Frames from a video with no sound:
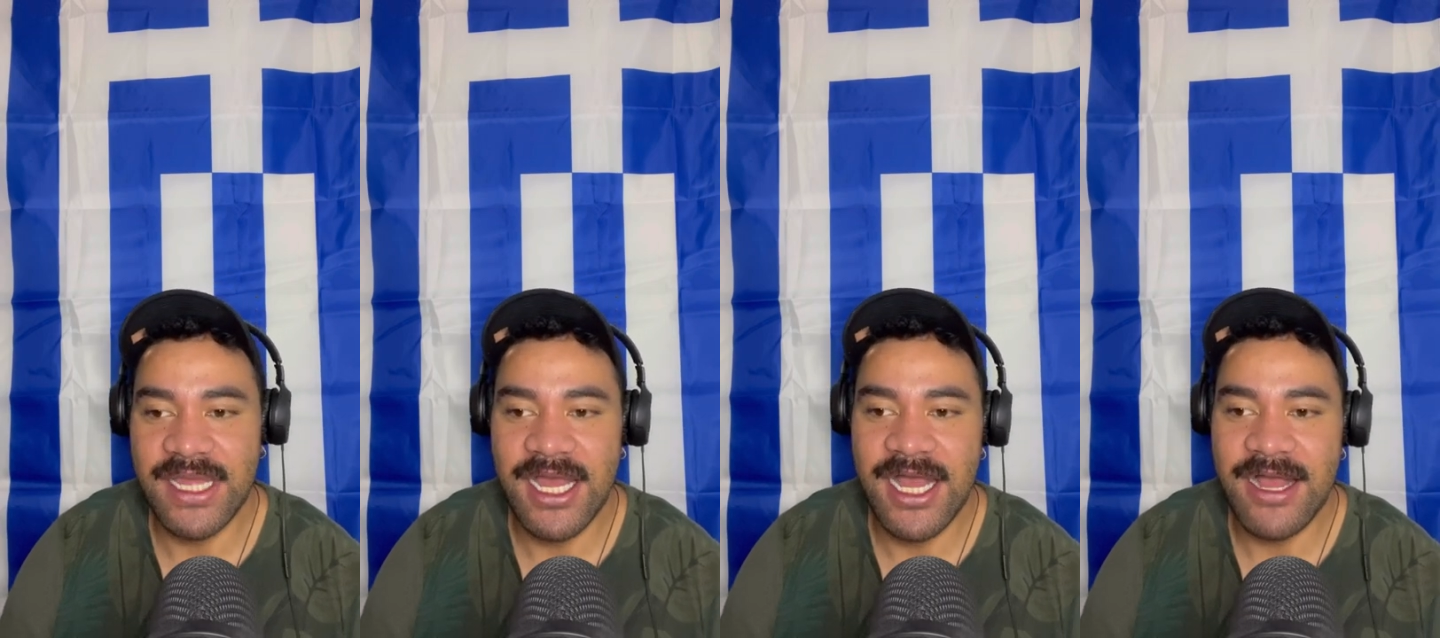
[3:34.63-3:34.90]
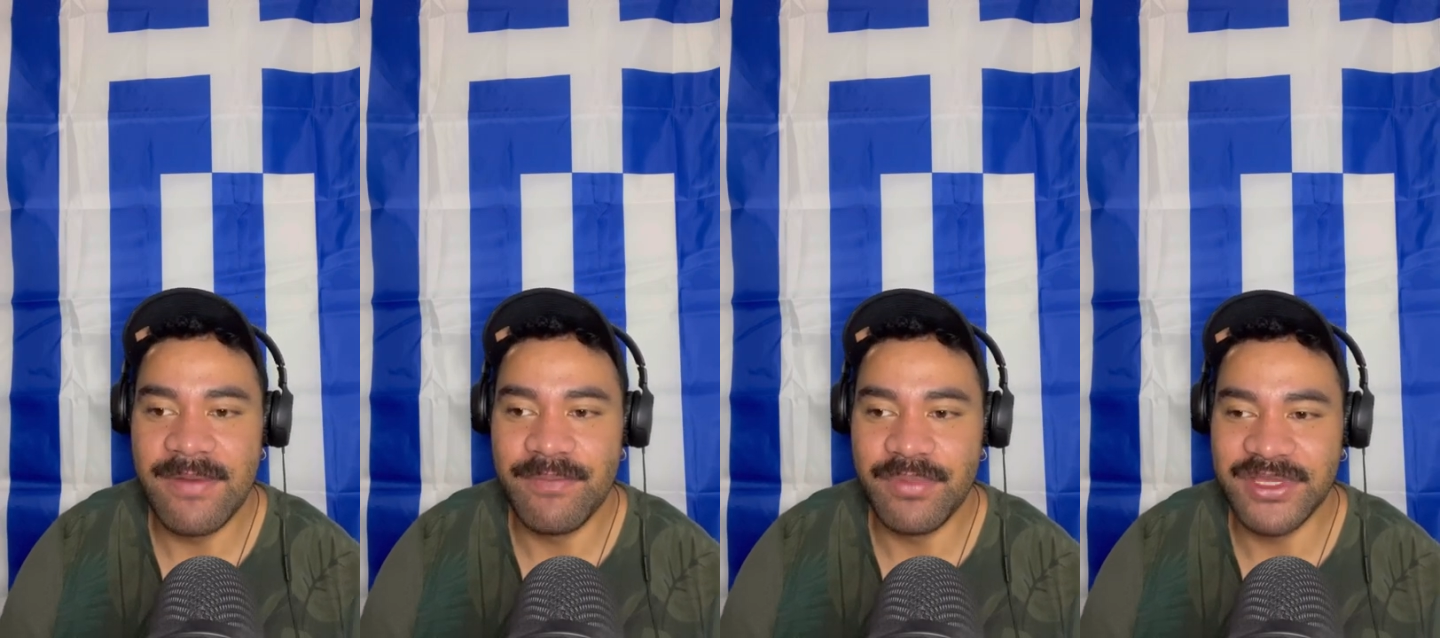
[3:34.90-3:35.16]

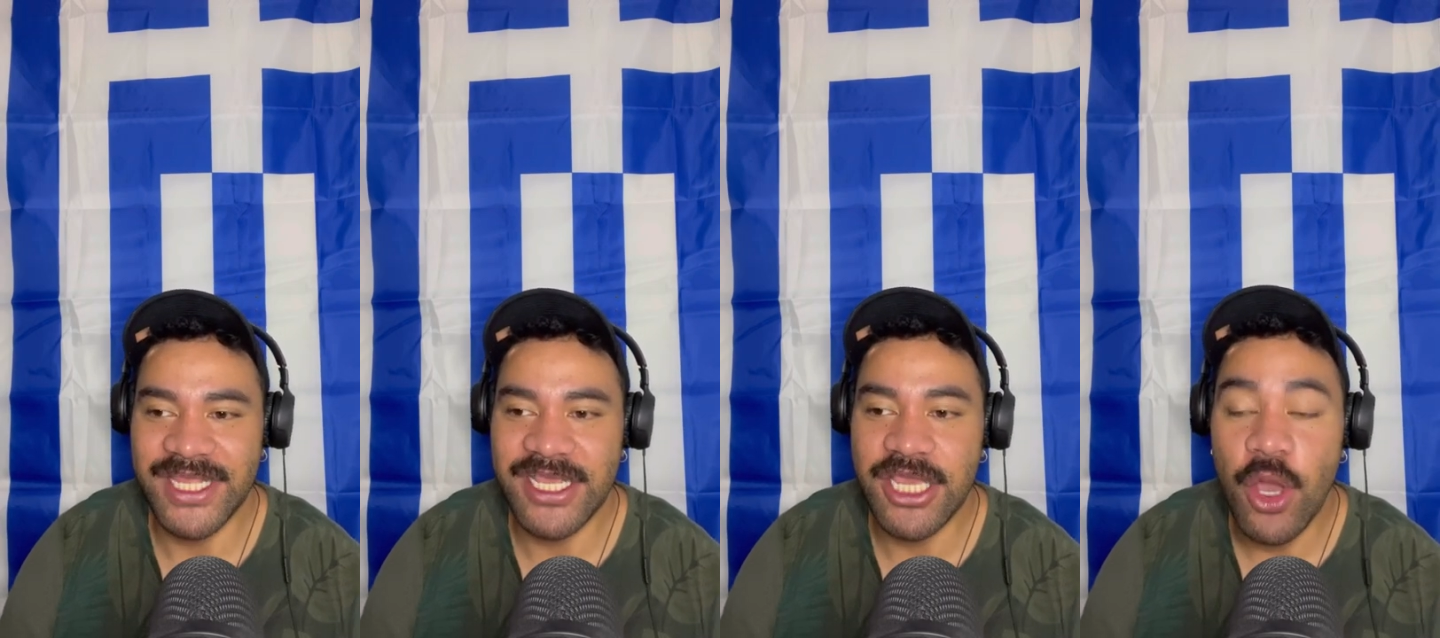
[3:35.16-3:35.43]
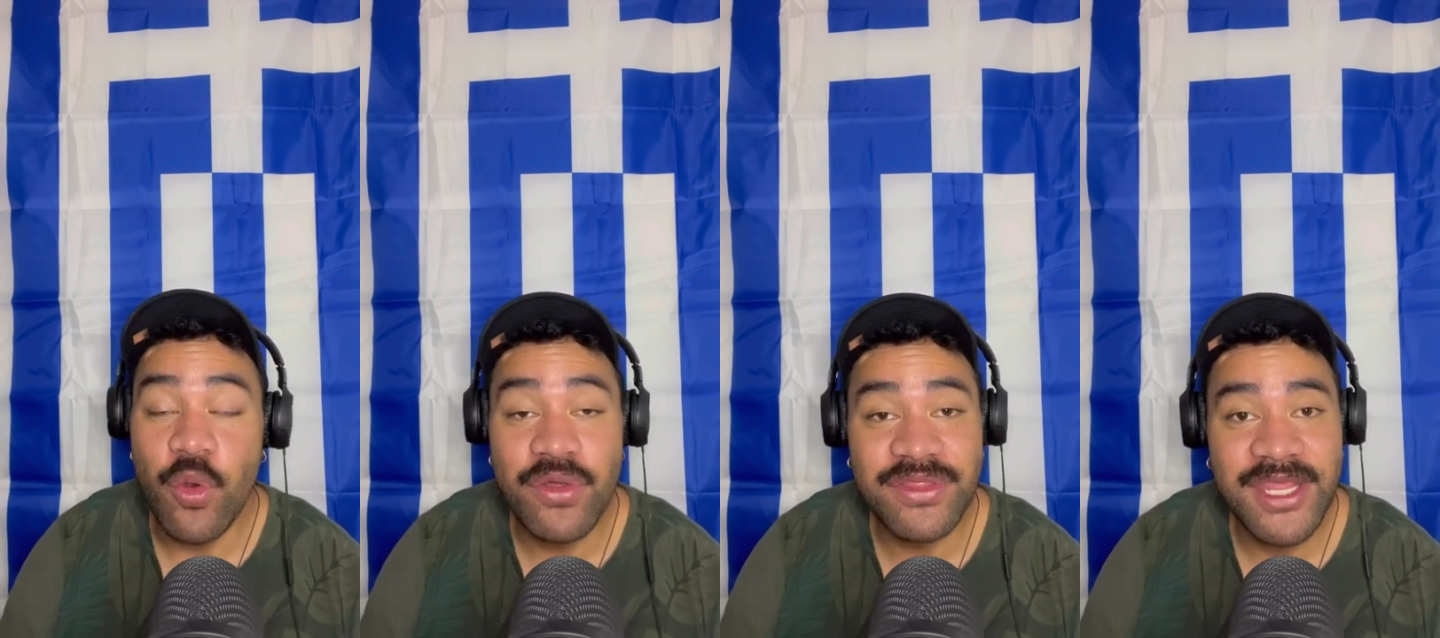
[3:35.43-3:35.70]
But they
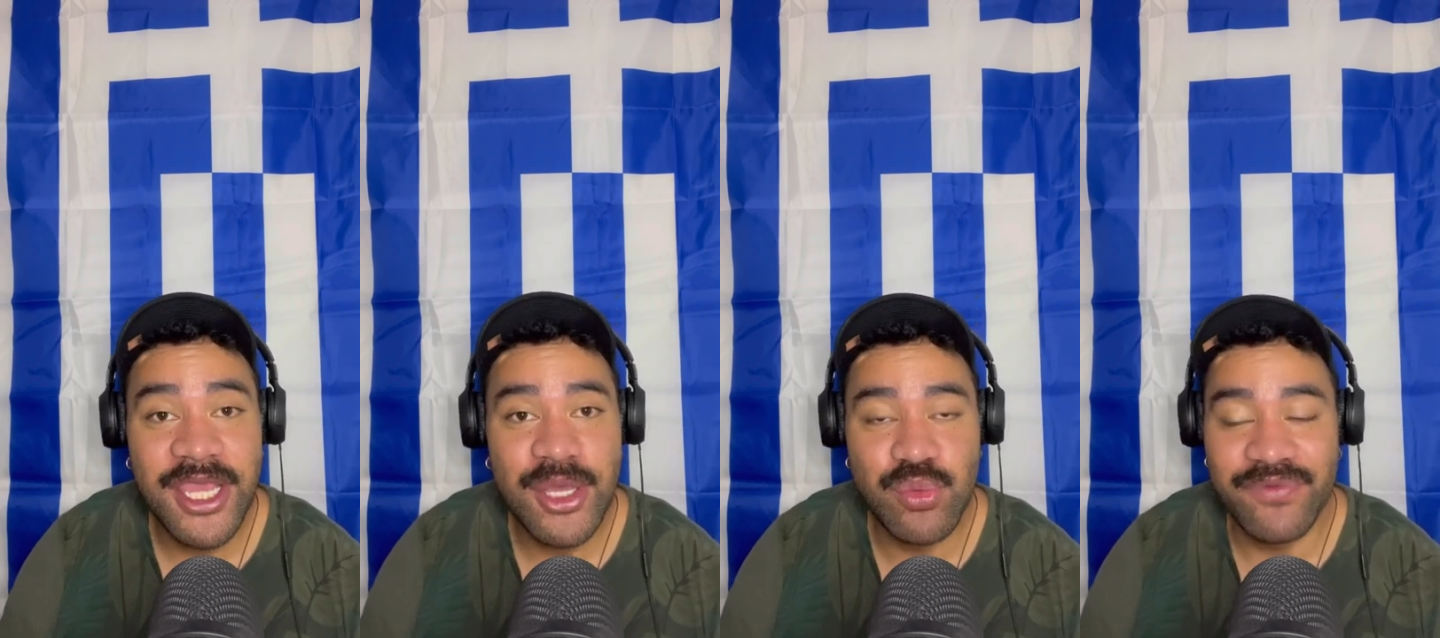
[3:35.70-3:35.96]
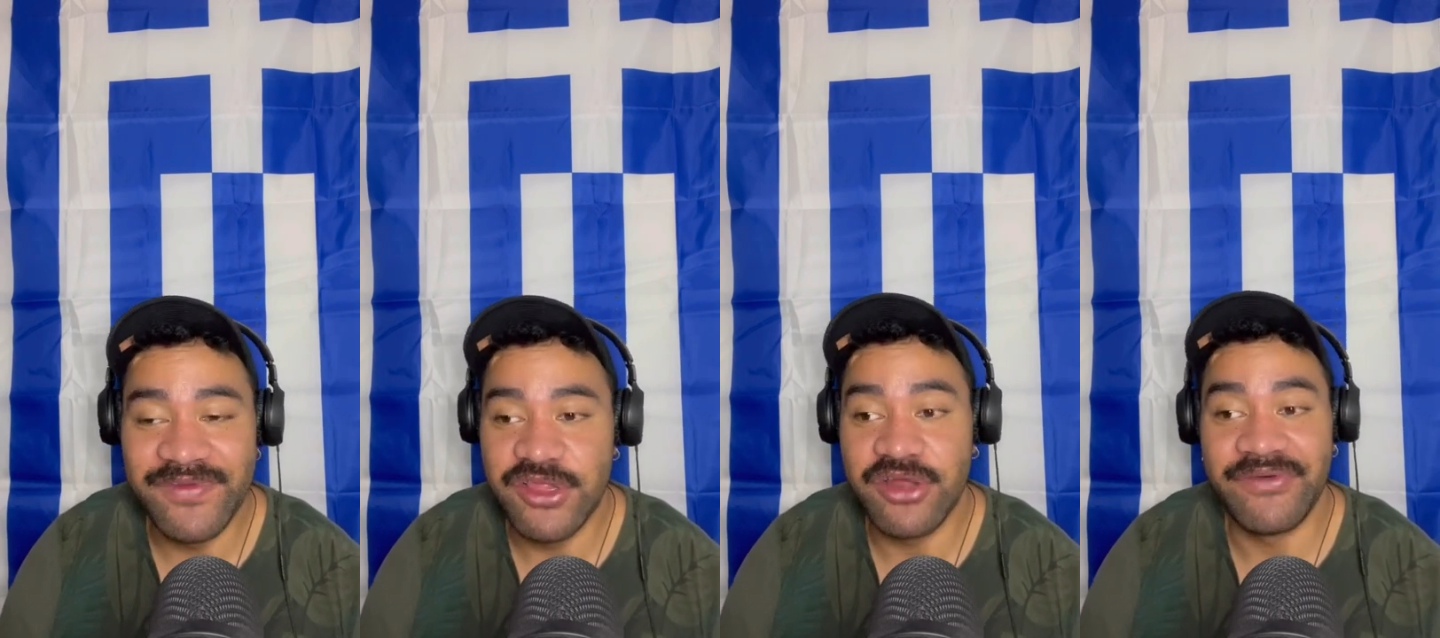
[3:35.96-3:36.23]
go in there
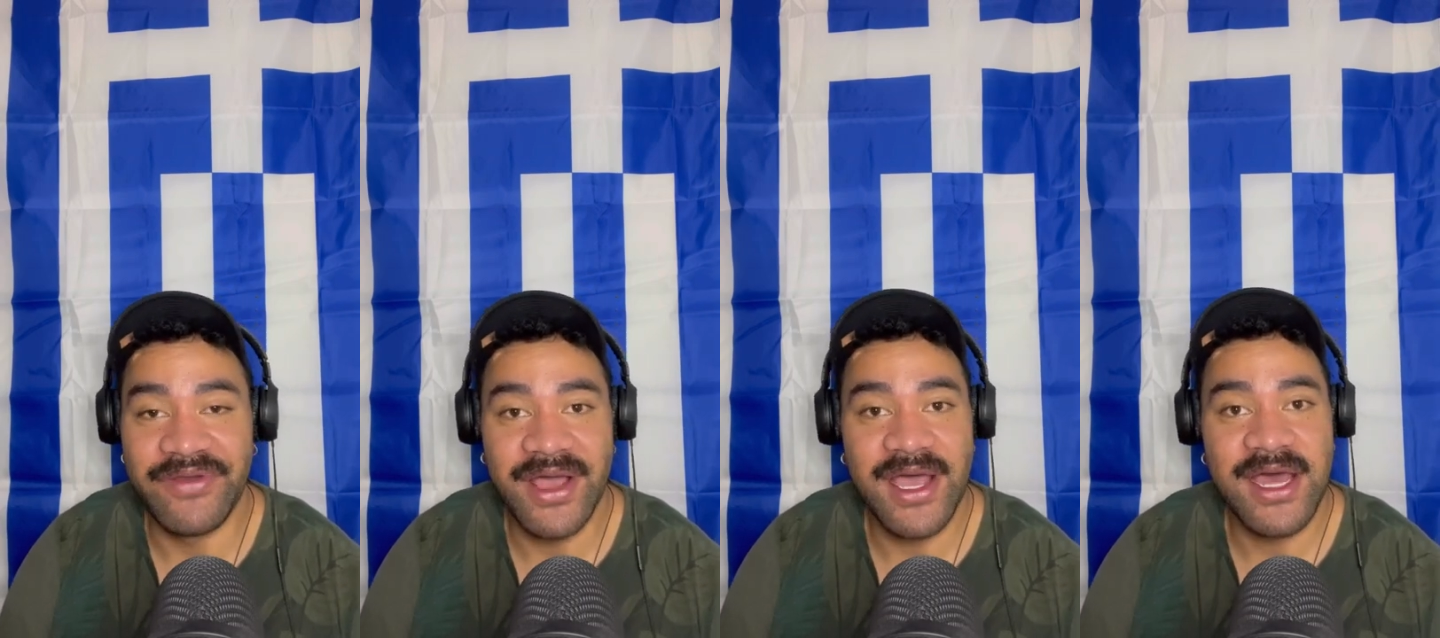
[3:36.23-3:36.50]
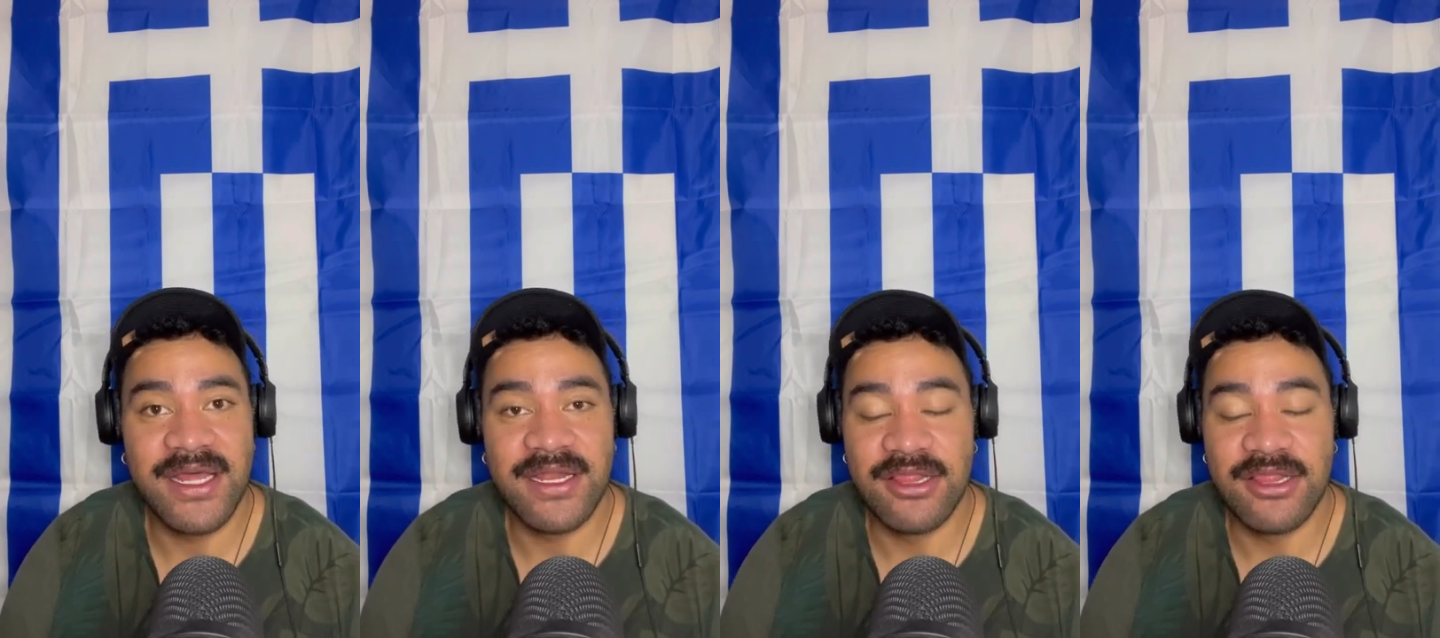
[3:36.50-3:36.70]
with a lot of heart,